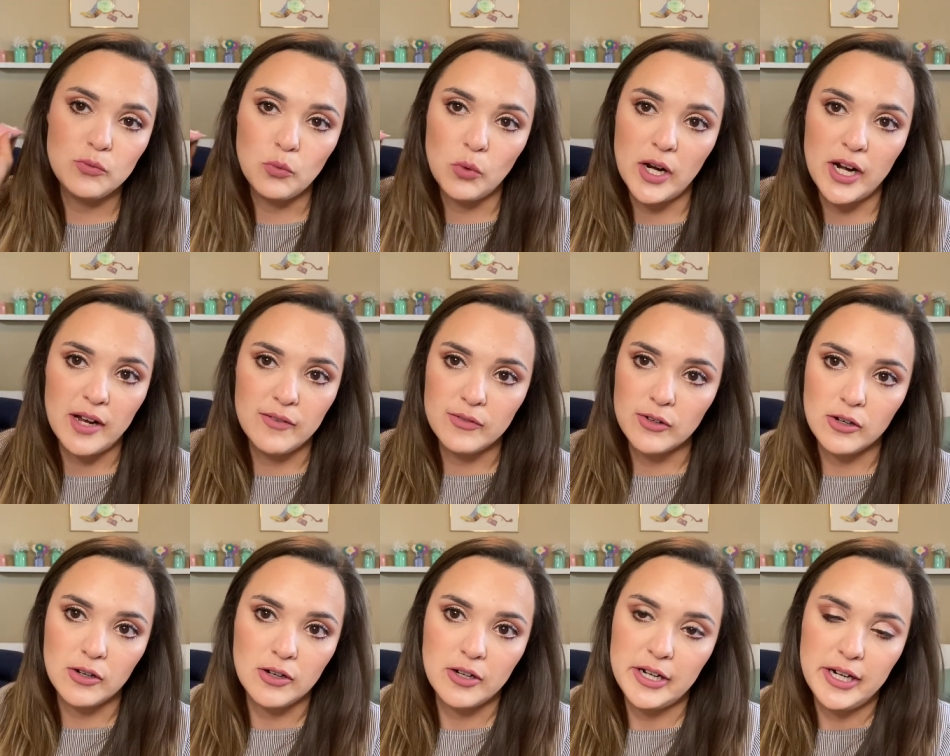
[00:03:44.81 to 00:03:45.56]

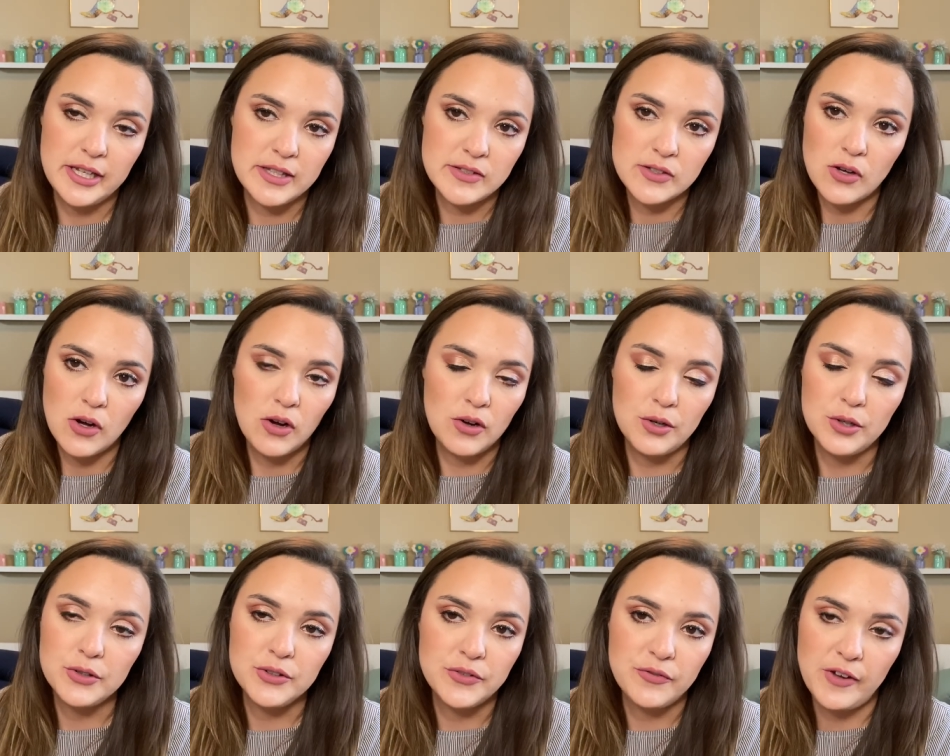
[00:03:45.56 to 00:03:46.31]
whatever it's
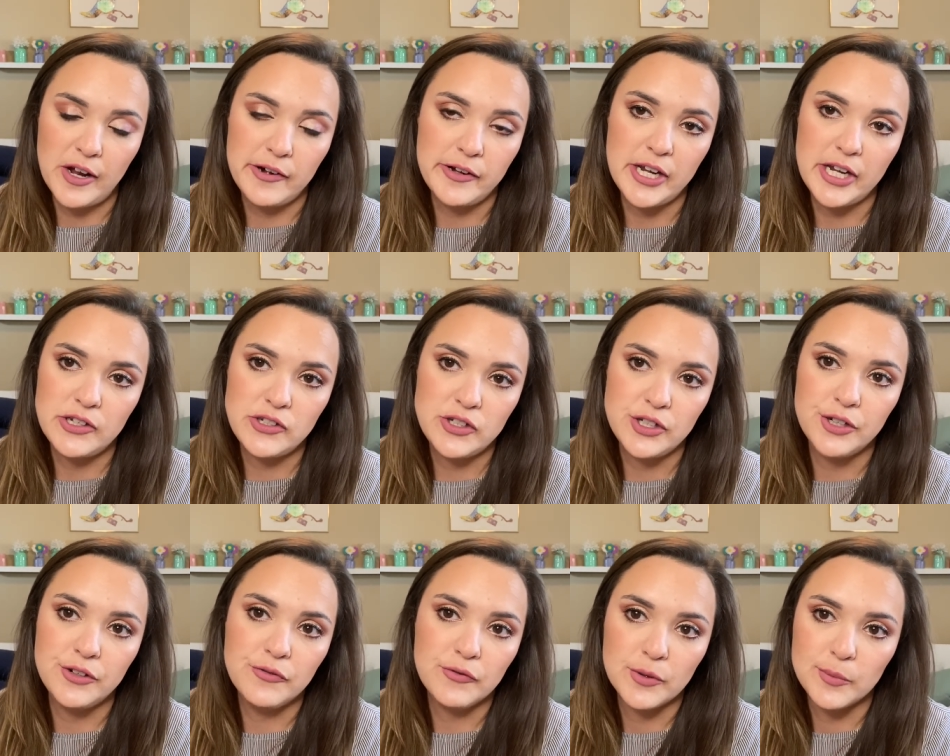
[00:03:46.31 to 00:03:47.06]
called,
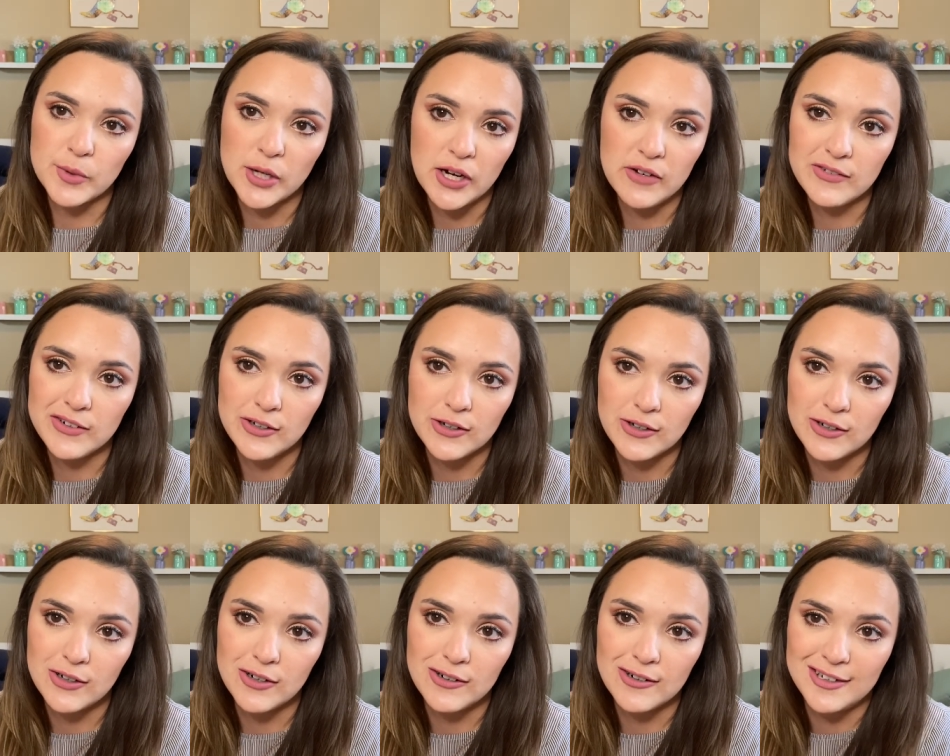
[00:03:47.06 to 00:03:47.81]
foundation from
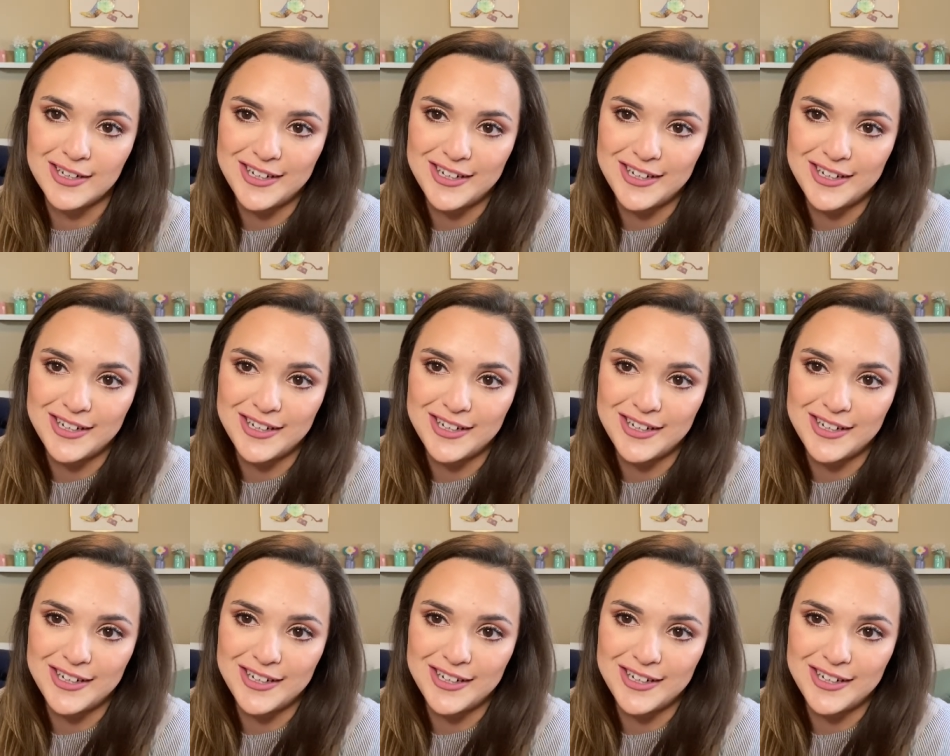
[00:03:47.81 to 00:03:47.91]
CoverGirl